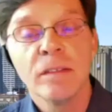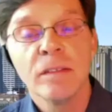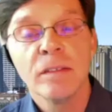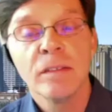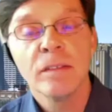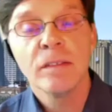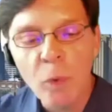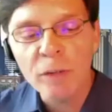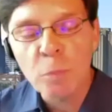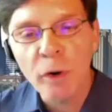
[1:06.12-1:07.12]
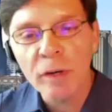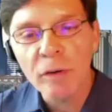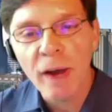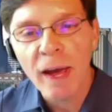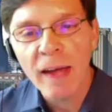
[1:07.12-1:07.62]
You're a West Point
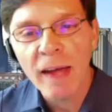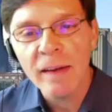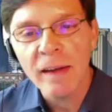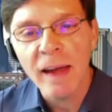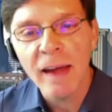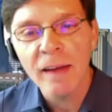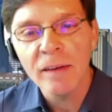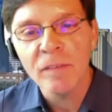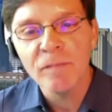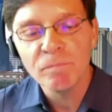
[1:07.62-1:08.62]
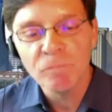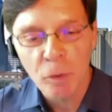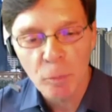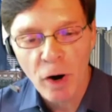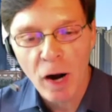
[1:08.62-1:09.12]
grad and right. a
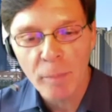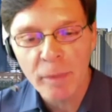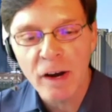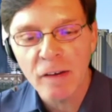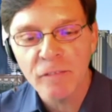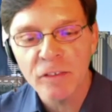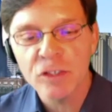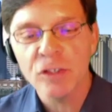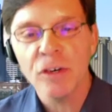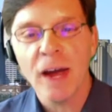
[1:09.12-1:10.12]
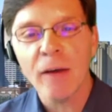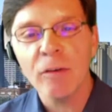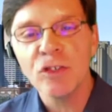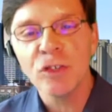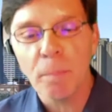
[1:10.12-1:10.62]
former Army officer. How
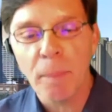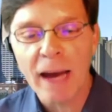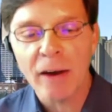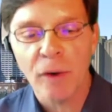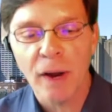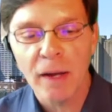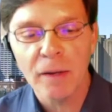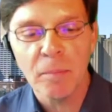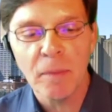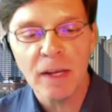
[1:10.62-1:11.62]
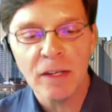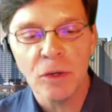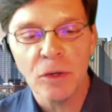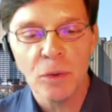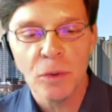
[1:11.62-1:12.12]
does your background make
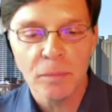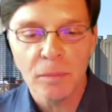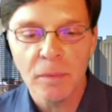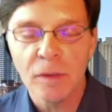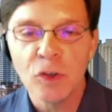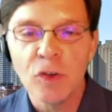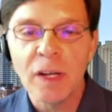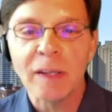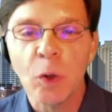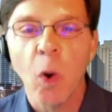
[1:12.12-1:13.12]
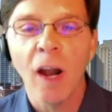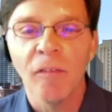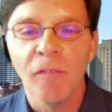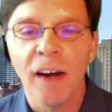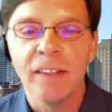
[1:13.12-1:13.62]
you uniquely
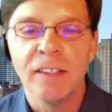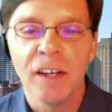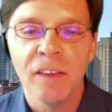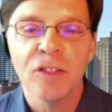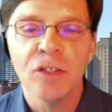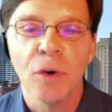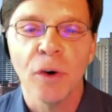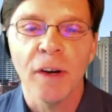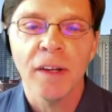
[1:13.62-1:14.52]
qualified to tell this story?